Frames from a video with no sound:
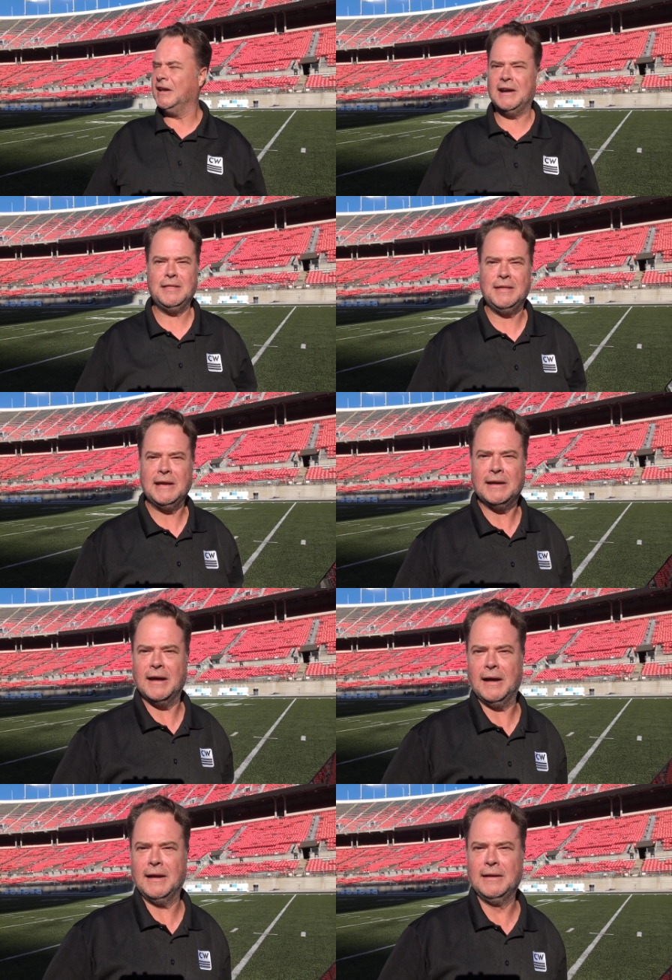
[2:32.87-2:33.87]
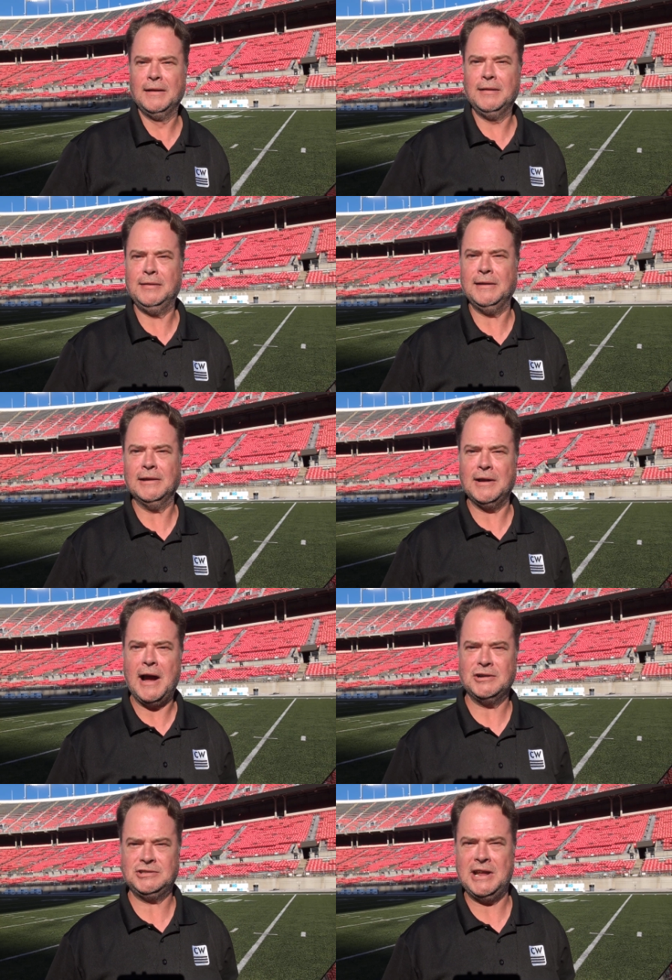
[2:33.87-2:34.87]
I think the
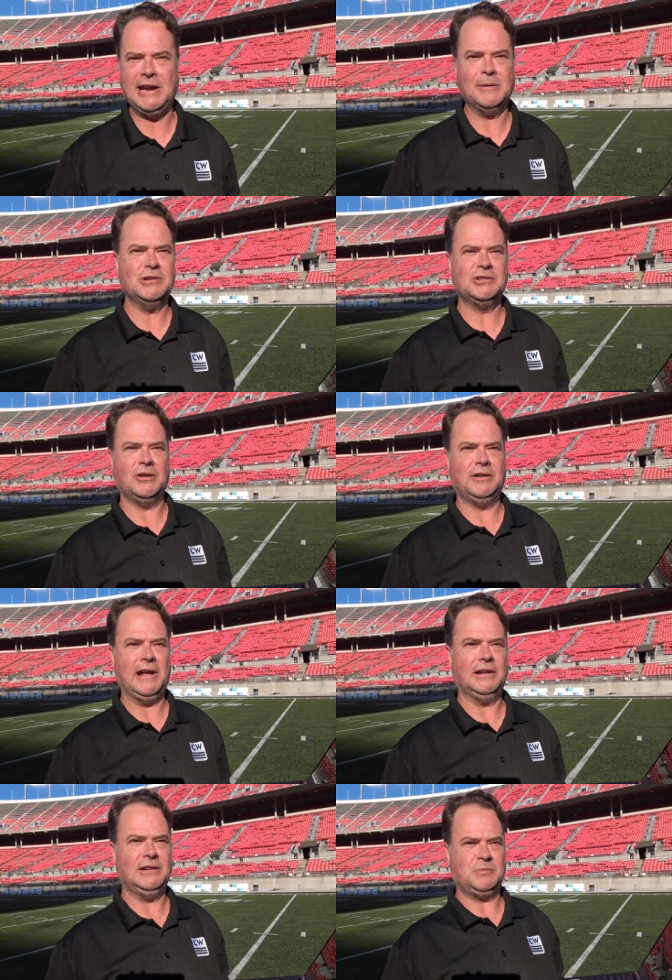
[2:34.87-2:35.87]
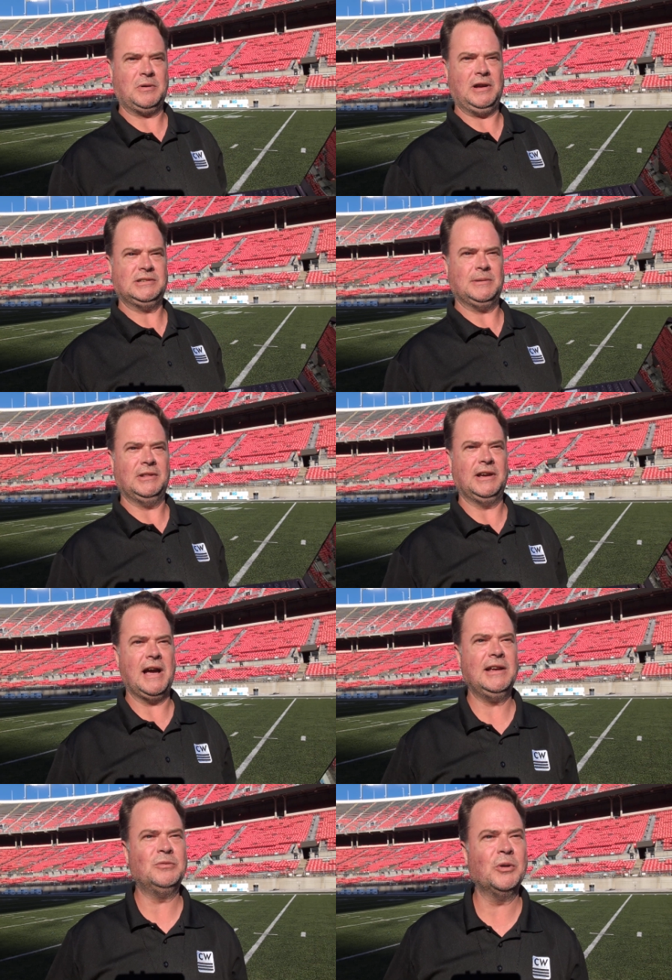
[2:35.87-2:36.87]
entire stadium just heard that, at least probably some of the
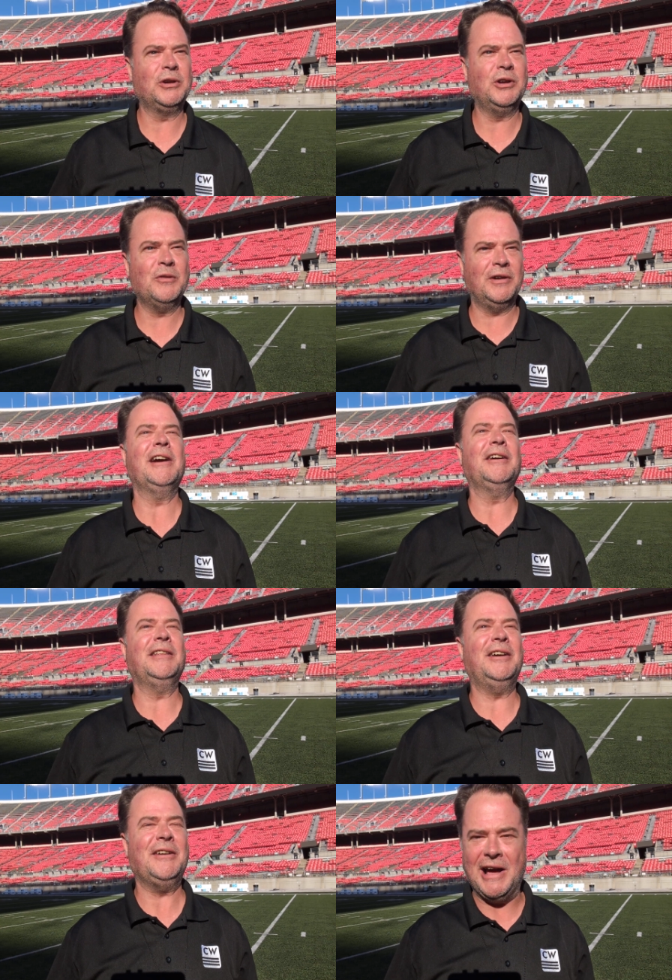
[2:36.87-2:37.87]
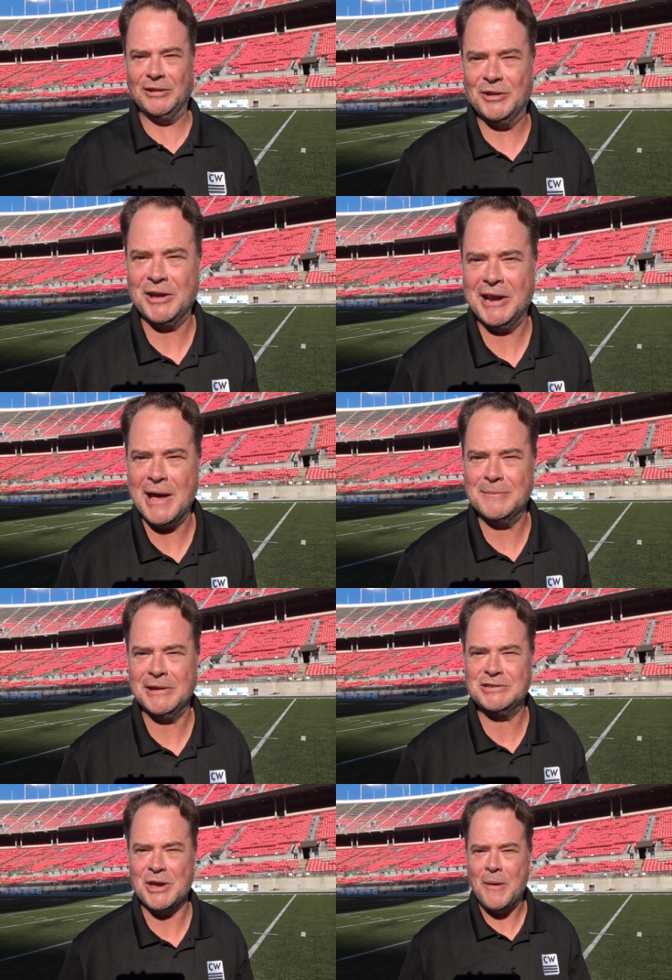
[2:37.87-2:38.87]
guys working over here that are now looking at
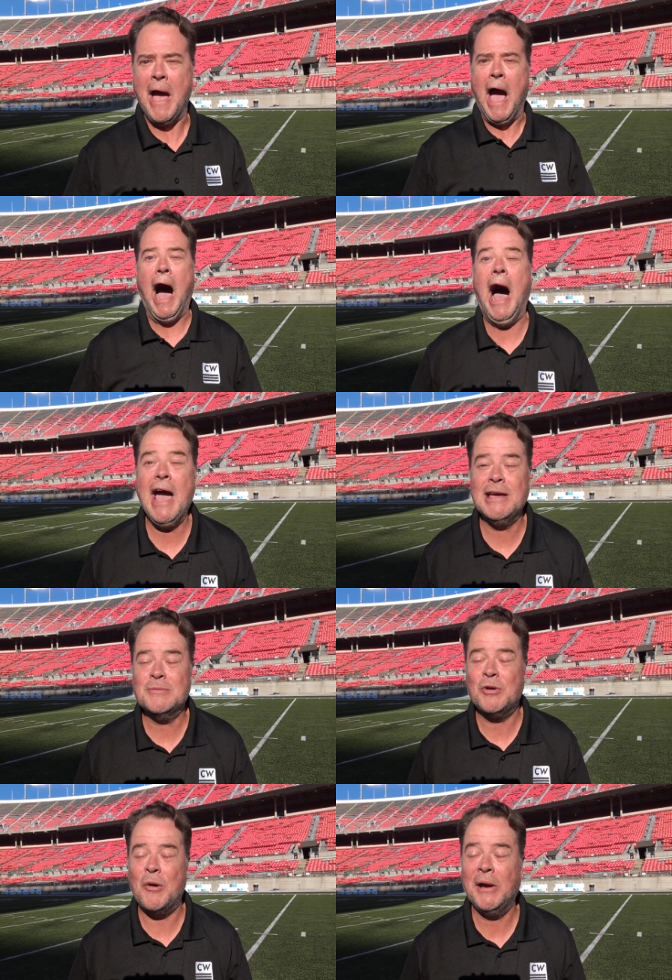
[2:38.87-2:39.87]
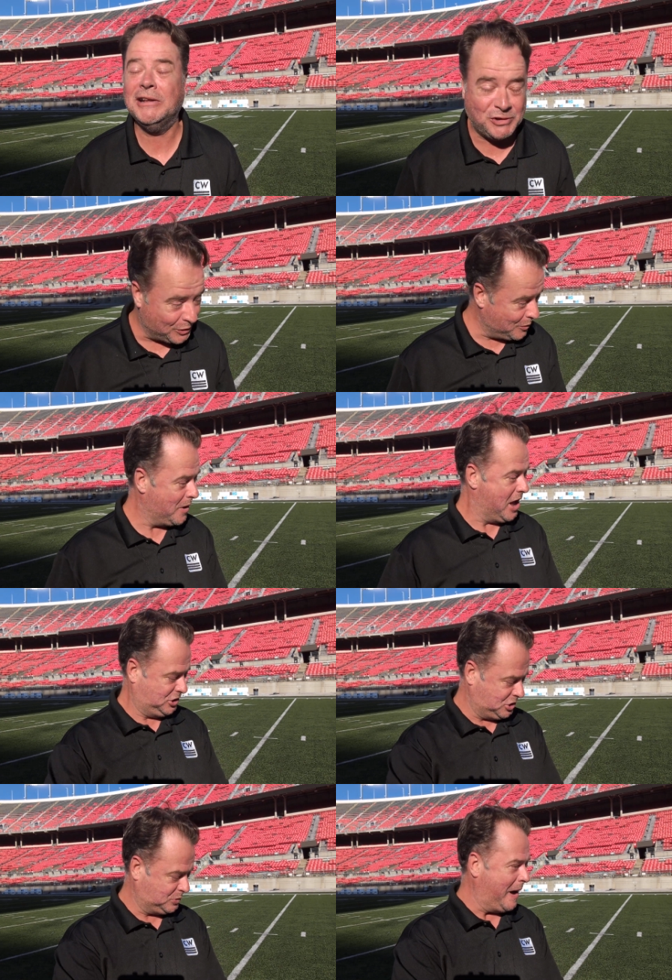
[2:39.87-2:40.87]
me. So I am going to
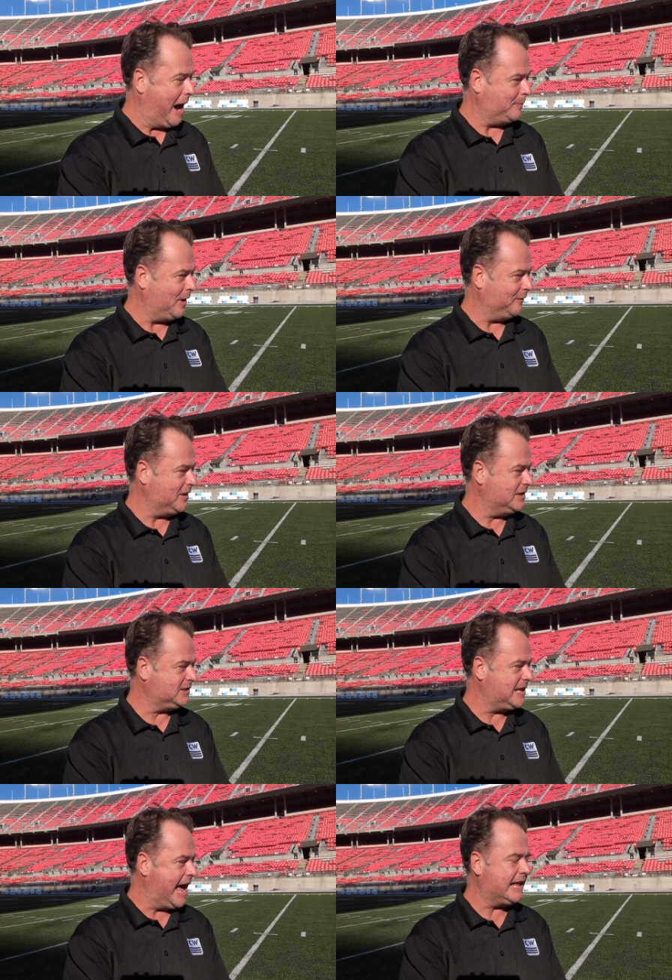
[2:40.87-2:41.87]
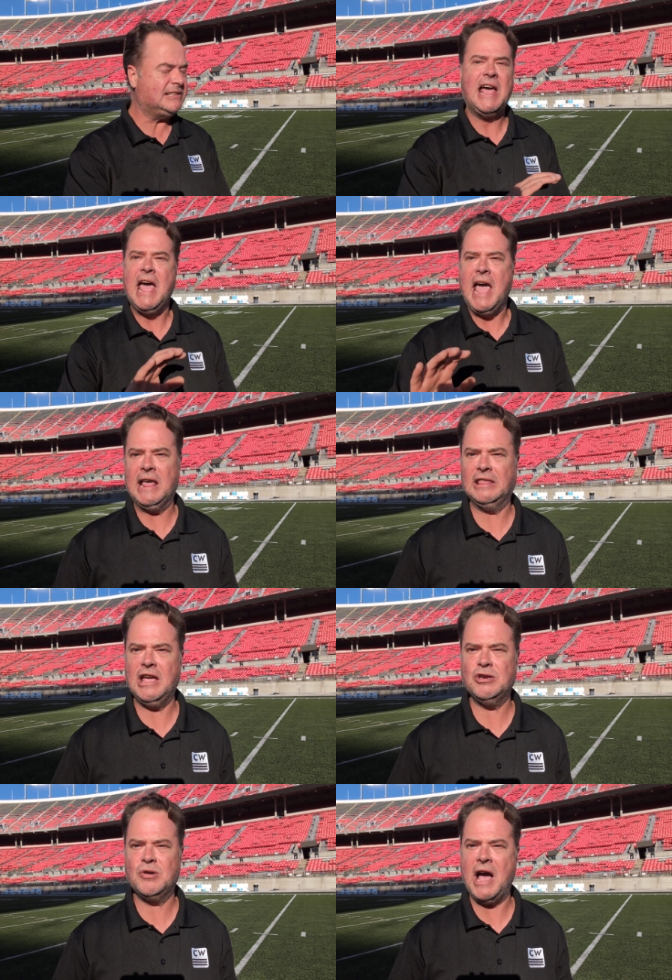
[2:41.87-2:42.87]
just pop off these stats and
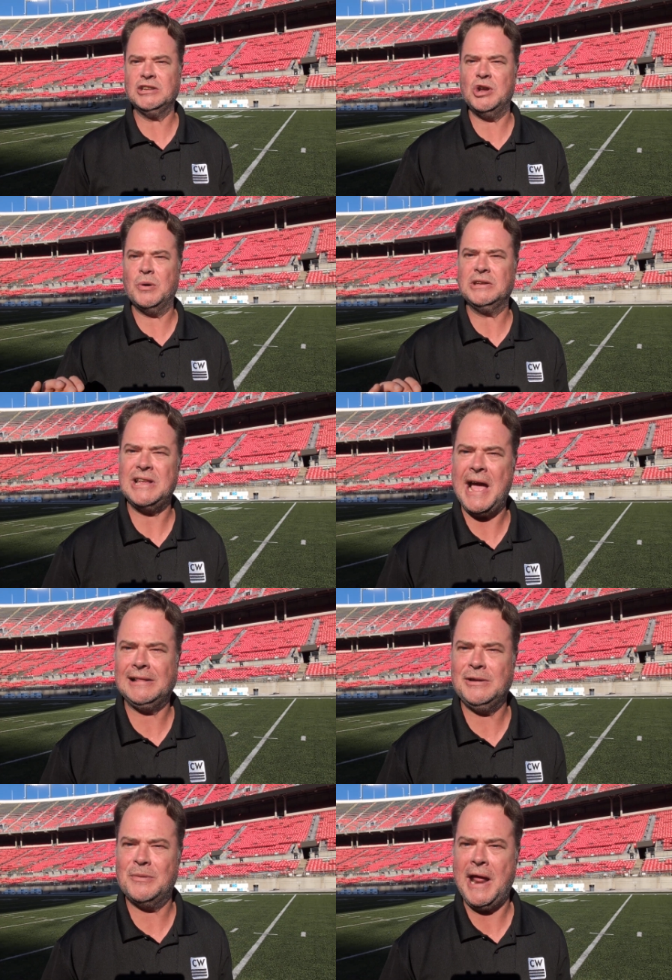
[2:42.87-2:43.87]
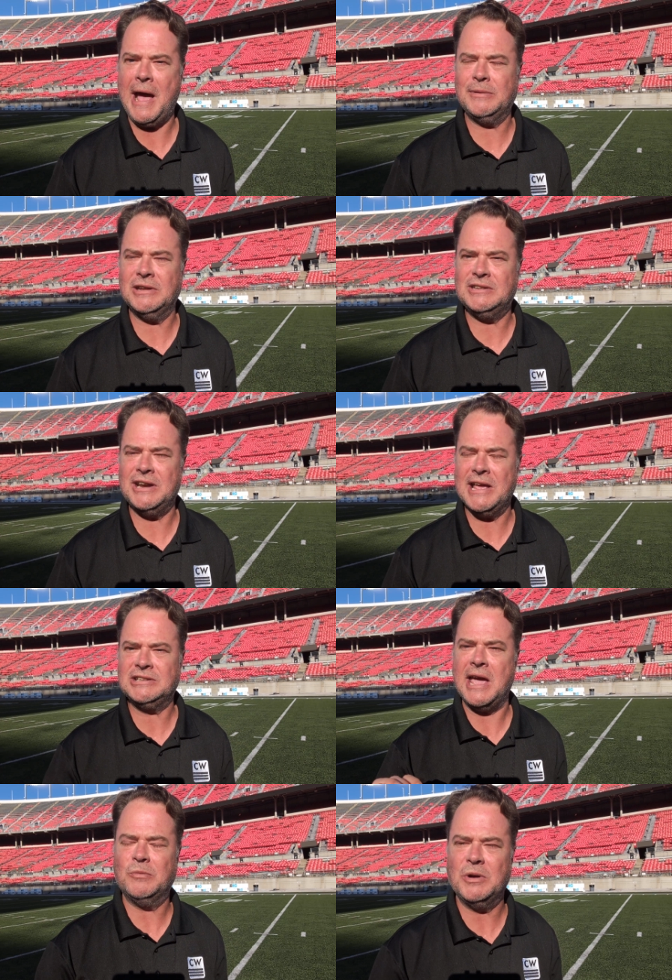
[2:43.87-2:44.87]
let you guys know exactly what happened in today's
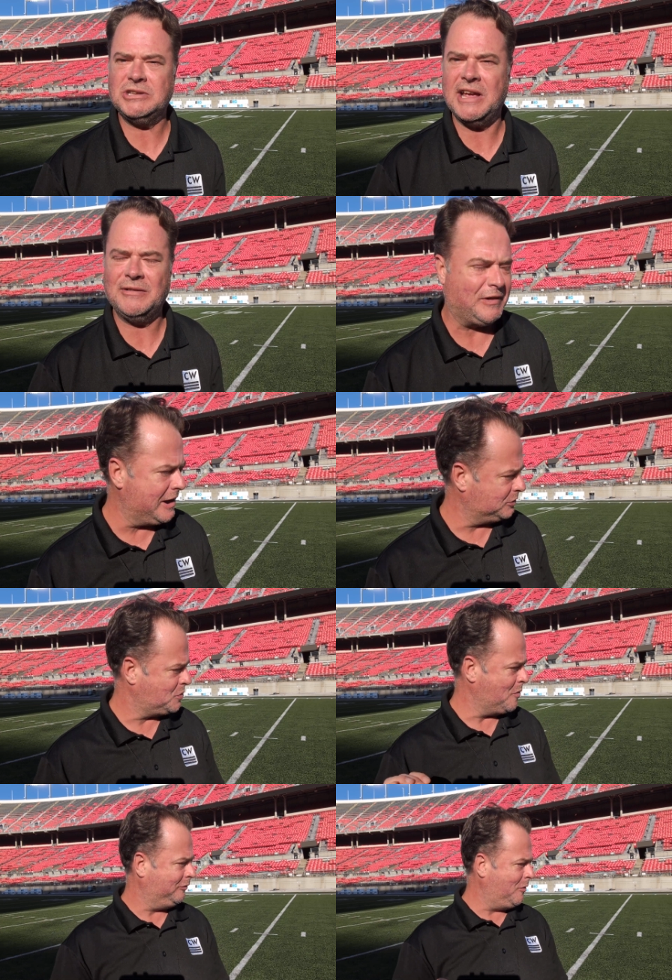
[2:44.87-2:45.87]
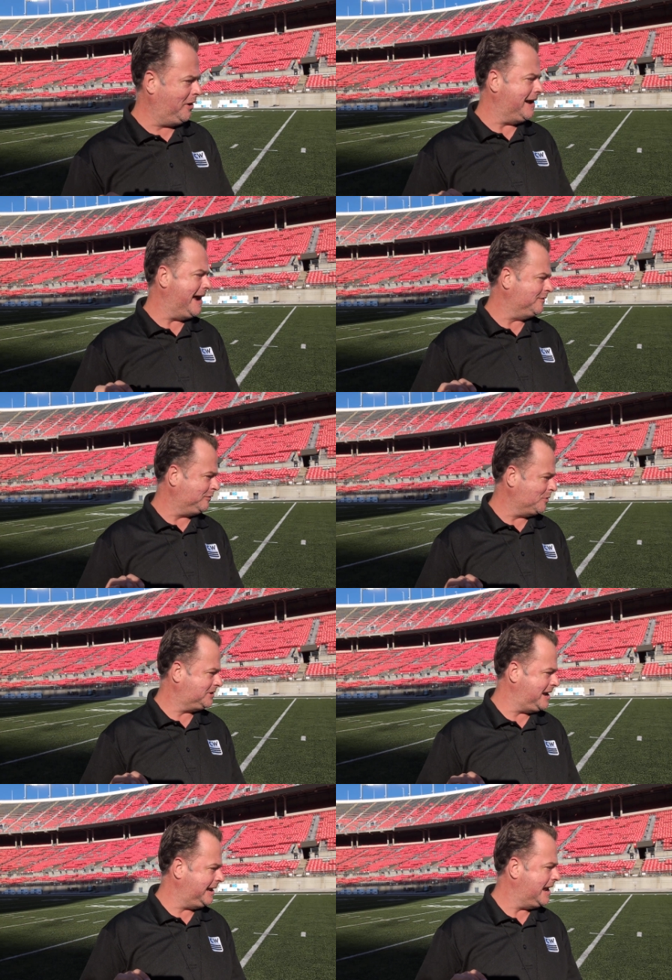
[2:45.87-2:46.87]
game. Once again, final score
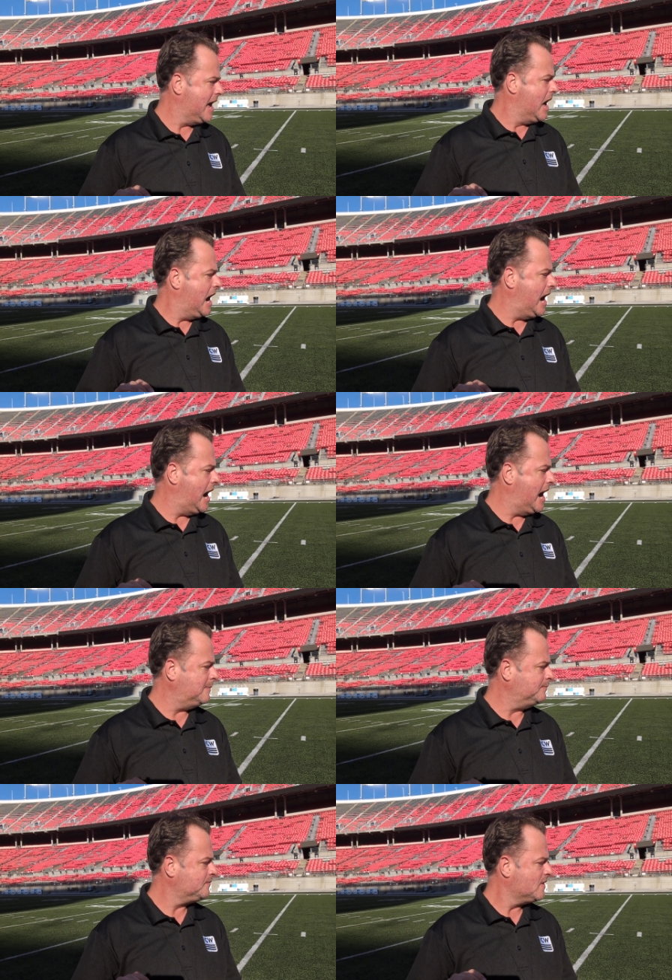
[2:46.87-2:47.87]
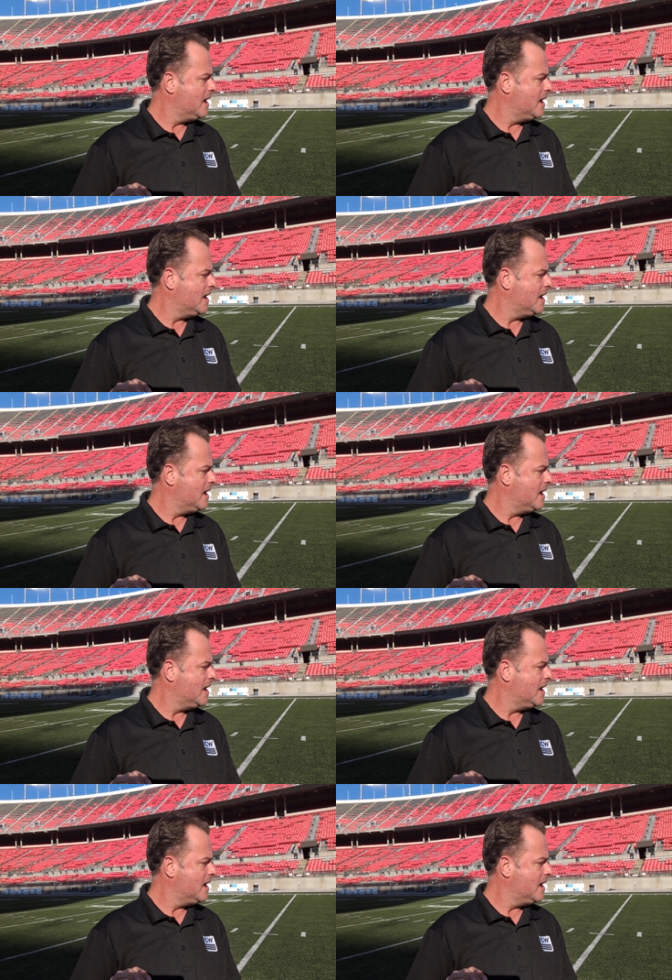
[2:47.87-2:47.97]
49-14.